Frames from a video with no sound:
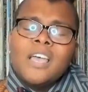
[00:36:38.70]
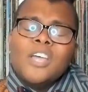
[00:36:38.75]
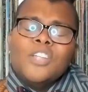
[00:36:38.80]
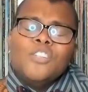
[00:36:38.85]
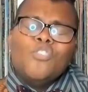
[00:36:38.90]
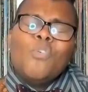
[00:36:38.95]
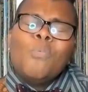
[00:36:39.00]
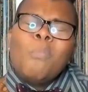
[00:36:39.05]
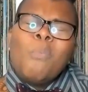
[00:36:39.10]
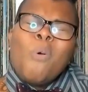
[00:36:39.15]

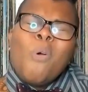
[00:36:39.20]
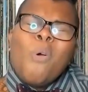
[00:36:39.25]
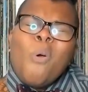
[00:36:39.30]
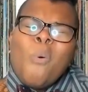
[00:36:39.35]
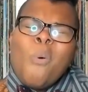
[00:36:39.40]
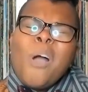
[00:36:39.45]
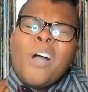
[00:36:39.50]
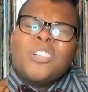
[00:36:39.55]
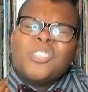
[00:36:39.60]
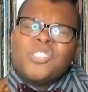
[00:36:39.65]
No more
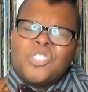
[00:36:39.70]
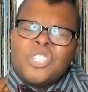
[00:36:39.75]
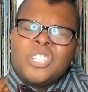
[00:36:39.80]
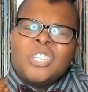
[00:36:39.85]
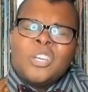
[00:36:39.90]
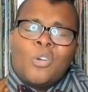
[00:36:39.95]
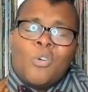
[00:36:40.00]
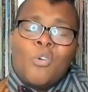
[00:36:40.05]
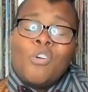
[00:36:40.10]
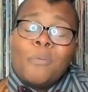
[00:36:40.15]

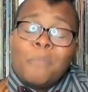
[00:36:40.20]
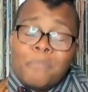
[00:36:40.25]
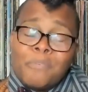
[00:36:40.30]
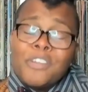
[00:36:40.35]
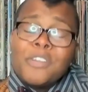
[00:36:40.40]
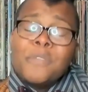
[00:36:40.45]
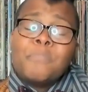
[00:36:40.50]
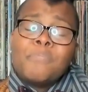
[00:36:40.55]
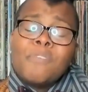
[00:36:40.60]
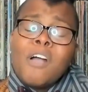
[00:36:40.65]
watching
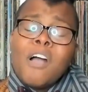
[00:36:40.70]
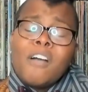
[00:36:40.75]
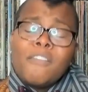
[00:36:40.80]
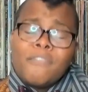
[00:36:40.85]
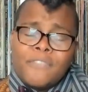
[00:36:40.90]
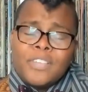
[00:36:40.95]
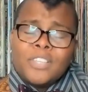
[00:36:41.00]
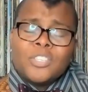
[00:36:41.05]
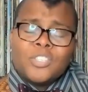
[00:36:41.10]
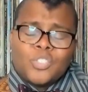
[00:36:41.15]
corporate
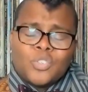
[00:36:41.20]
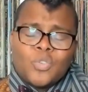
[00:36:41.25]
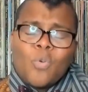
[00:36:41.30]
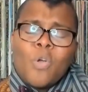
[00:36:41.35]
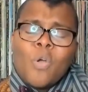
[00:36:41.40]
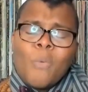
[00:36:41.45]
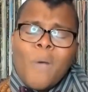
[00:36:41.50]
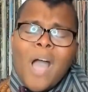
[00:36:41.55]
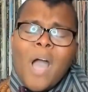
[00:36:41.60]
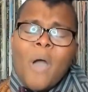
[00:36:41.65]
profits
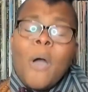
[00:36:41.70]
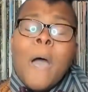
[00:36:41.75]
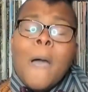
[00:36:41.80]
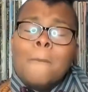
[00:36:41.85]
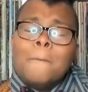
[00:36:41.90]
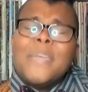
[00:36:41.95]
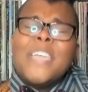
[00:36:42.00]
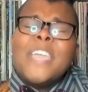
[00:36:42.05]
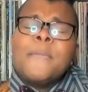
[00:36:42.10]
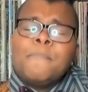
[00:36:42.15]
soar while
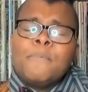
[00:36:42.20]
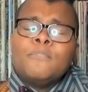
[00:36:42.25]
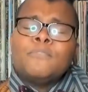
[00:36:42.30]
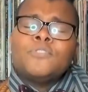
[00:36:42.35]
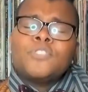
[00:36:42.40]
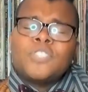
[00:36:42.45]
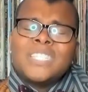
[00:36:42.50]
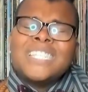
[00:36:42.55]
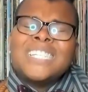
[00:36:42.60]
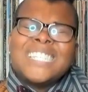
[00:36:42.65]
people
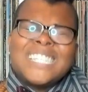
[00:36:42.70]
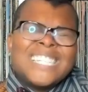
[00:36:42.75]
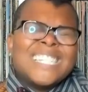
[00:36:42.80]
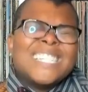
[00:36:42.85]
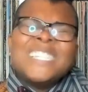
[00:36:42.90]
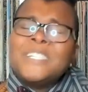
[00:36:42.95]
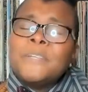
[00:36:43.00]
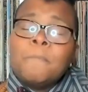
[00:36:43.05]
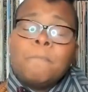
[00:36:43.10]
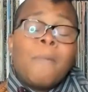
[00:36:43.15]
sink
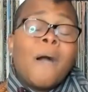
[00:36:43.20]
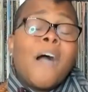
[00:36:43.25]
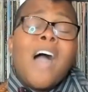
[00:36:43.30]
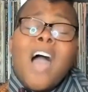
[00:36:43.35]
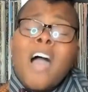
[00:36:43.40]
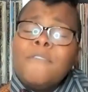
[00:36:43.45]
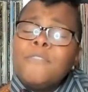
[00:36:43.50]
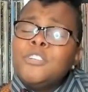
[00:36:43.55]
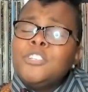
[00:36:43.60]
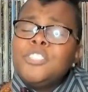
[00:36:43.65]
into
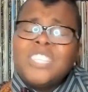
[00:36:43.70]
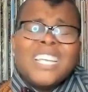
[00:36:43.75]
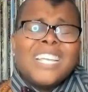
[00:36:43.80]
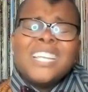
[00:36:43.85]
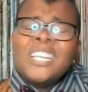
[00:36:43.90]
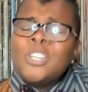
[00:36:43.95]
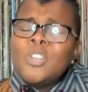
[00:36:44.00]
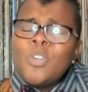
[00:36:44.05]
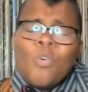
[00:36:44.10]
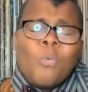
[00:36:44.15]
poverty.
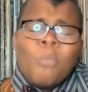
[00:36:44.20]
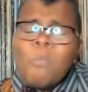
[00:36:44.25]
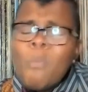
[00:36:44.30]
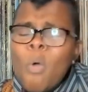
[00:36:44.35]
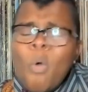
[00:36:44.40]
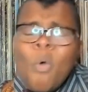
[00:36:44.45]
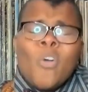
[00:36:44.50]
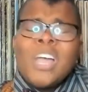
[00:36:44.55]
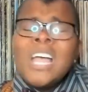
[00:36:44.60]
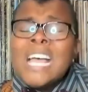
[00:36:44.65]
No
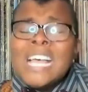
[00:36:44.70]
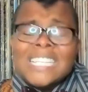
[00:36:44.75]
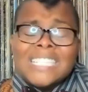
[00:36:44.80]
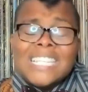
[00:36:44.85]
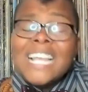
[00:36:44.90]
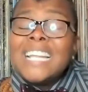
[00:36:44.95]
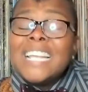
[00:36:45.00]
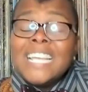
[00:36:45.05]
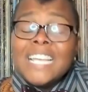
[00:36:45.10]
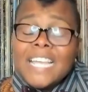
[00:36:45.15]
more
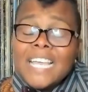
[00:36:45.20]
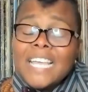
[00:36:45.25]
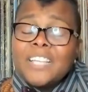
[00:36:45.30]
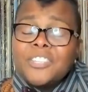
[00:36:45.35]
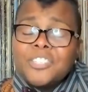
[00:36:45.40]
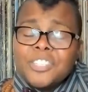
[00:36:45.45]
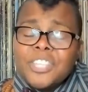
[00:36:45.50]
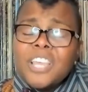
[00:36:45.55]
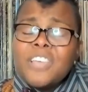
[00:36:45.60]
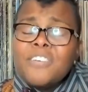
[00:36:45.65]
telling
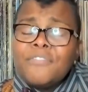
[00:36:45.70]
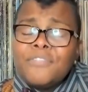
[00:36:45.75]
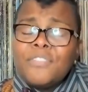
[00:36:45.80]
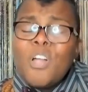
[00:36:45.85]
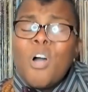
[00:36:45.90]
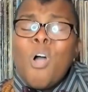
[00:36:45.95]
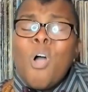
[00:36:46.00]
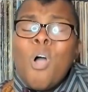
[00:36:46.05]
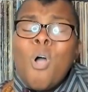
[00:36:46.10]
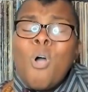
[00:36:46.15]
kids they're
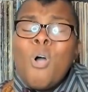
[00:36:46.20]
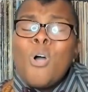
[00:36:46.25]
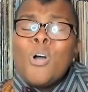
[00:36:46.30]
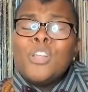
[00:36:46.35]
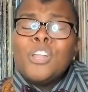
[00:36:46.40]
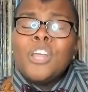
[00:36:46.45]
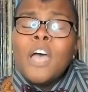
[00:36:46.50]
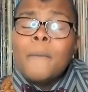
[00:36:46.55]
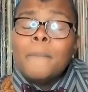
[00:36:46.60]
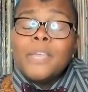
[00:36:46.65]

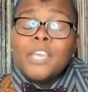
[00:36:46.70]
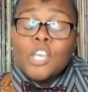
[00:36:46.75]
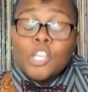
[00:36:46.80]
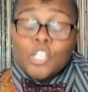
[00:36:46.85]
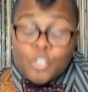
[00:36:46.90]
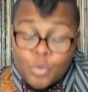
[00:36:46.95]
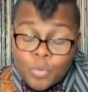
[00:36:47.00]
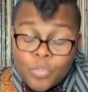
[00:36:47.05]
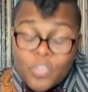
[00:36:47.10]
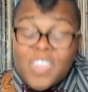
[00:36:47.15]
flawed
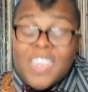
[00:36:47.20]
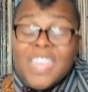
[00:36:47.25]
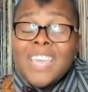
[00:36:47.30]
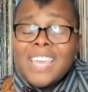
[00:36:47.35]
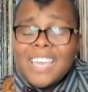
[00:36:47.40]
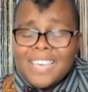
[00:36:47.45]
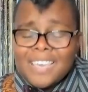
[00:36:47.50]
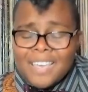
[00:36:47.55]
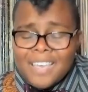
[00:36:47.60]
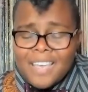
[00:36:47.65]
because you
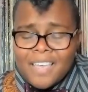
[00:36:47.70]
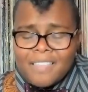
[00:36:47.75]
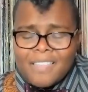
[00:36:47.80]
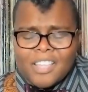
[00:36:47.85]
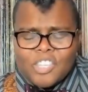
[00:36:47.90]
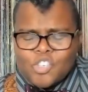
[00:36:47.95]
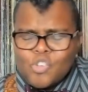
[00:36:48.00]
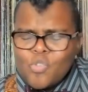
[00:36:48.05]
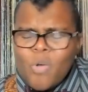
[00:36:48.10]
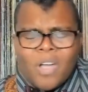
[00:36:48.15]
think
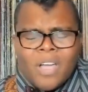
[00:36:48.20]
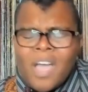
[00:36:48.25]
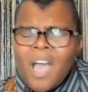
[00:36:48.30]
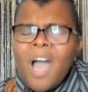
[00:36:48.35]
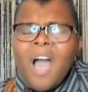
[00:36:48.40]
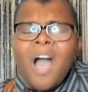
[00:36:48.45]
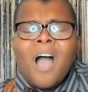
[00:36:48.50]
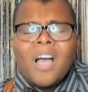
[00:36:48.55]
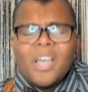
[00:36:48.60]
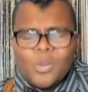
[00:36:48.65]
that your
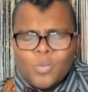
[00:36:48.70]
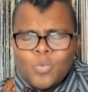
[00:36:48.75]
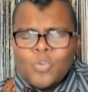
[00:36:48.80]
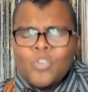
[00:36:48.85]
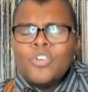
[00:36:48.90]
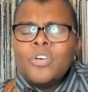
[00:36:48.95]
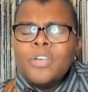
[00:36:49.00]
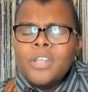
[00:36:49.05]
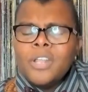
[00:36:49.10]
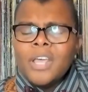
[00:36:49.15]
God
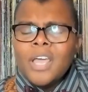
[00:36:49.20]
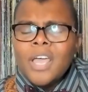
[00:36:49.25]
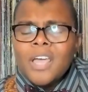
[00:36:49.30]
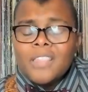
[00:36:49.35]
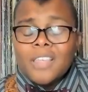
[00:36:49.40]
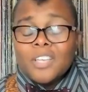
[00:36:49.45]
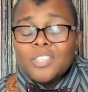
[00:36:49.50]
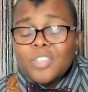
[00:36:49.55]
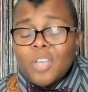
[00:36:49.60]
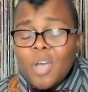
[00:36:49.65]
would.
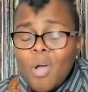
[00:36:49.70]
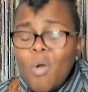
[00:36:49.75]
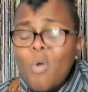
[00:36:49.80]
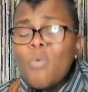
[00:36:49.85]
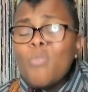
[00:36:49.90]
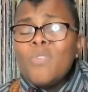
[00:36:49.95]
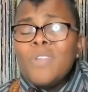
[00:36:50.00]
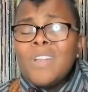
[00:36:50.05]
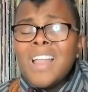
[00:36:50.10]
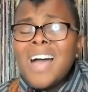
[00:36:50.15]
There's a
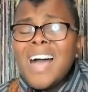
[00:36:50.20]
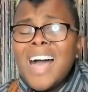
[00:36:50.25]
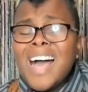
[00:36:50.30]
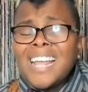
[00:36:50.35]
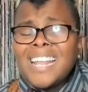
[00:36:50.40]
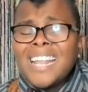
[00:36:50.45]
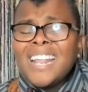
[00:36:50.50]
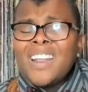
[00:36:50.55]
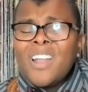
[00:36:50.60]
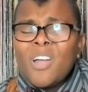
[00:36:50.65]
whole
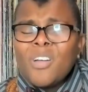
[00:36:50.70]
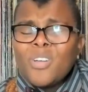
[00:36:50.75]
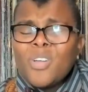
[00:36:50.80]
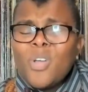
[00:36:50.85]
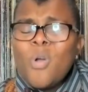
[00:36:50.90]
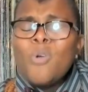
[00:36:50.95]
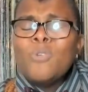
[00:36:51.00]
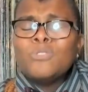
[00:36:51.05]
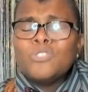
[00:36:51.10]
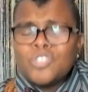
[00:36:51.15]
lot in our
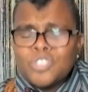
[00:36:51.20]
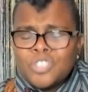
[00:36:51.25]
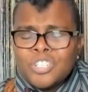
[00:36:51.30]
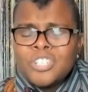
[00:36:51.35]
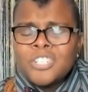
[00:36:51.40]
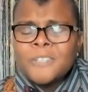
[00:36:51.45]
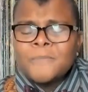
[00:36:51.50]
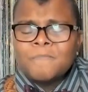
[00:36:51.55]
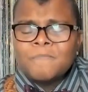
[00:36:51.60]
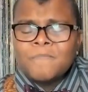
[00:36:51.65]
culture
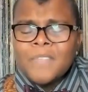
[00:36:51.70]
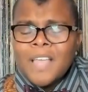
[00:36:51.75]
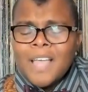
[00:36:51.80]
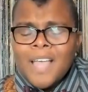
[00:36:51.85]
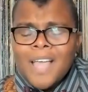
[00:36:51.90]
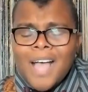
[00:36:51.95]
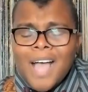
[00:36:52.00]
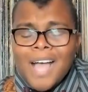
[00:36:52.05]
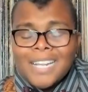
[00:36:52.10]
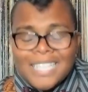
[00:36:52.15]

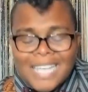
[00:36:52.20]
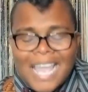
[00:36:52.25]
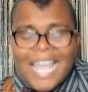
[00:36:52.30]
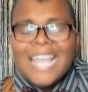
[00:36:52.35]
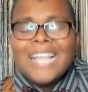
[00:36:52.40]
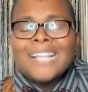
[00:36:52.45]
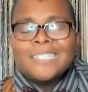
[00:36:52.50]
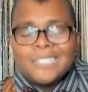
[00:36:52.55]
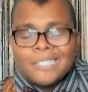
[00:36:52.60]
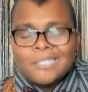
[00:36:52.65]
I'd
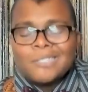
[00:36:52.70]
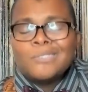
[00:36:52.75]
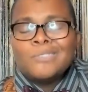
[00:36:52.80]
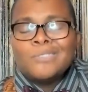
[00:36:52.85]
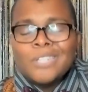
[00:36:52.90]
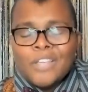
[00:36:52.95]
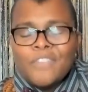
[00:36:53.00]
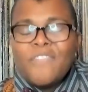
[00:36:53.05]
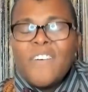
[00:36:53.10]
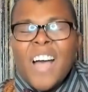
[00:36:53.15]

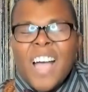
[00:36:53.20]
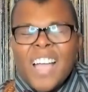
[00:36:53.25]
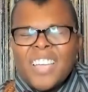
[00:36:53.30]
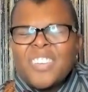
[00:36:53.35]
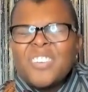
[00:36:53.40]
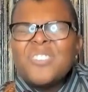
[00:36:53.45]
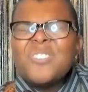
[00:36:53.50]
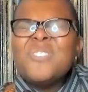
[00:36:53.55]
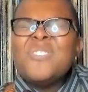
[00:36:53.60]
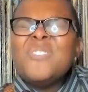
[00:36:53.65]
cancel if I
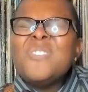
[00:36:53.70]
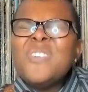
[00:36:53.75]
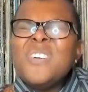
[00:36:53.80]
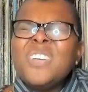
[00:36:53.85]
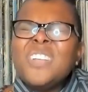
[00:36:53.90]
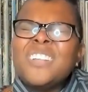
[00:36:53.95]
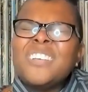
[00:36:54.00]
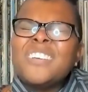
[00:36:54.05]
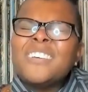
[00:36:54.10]
could.